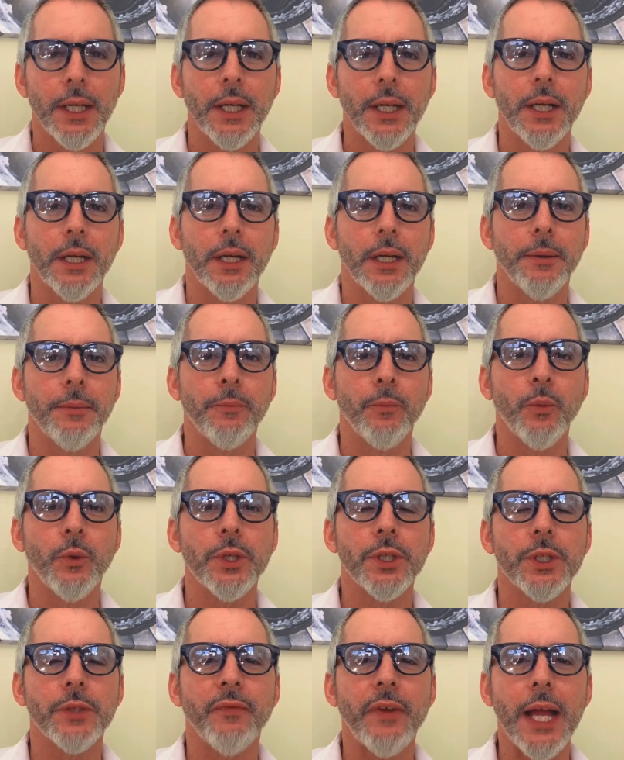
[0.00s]
um,
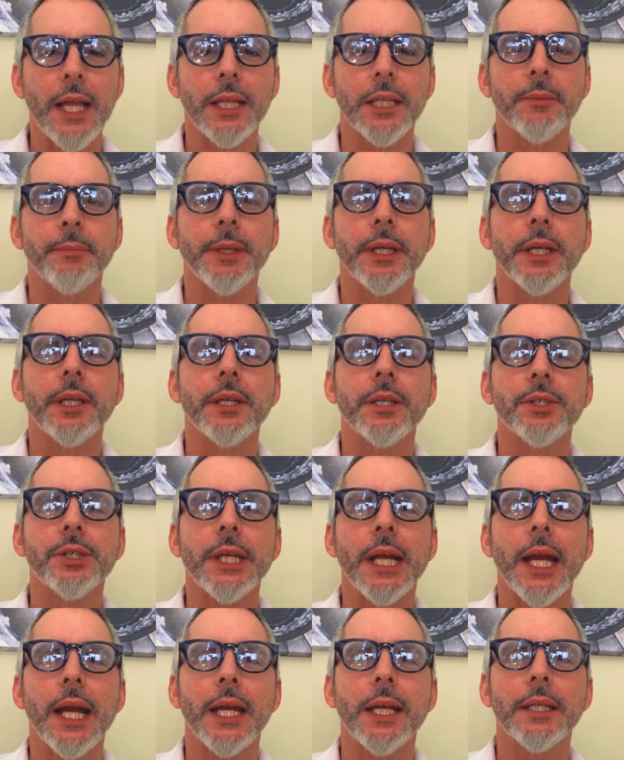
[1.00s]
was valid because
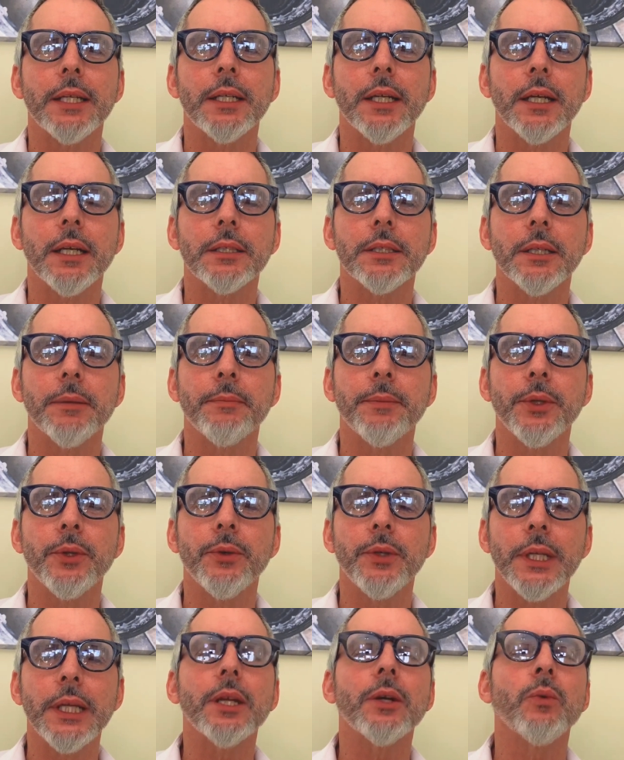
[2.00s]
she had uh, some
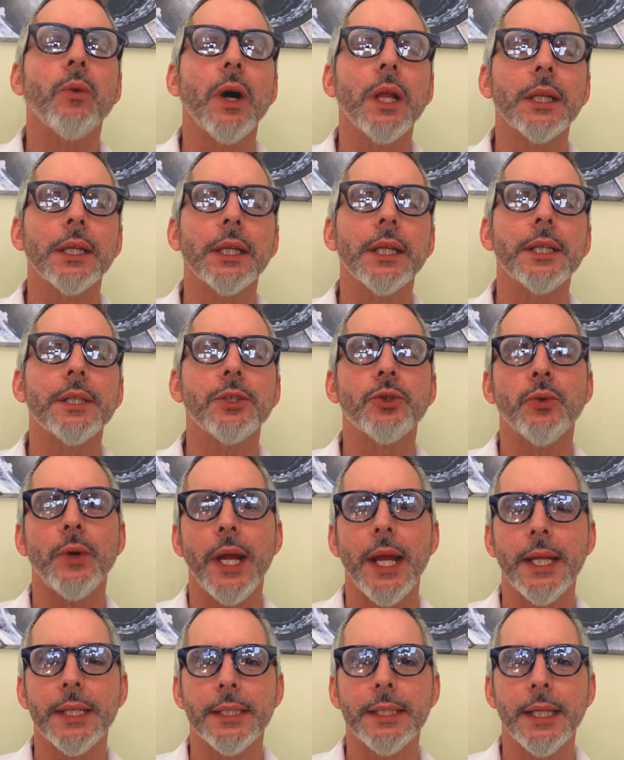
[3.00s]
unique qualities,
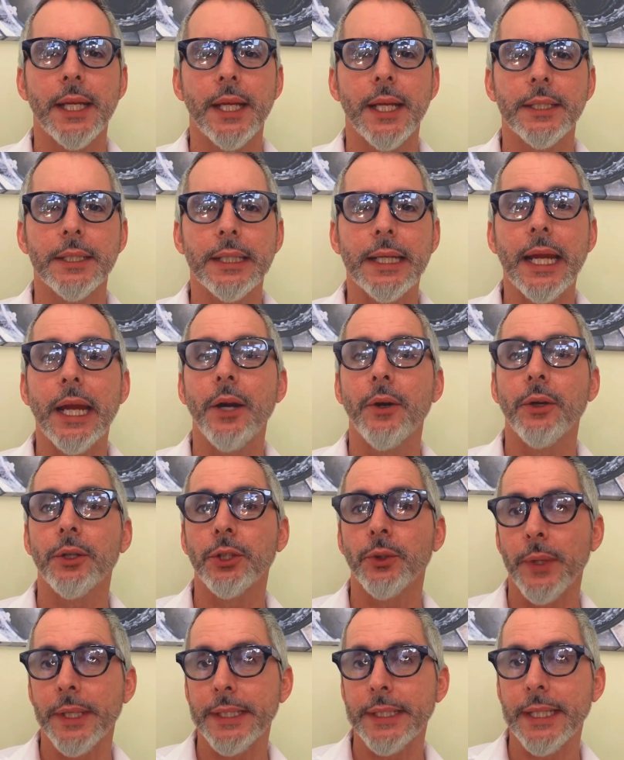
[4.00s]
traits, and
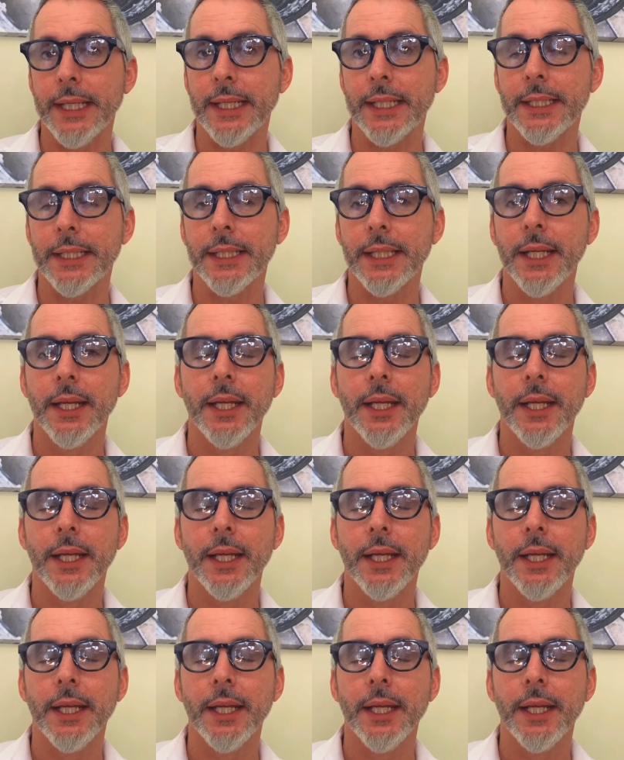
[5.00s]
characteristics.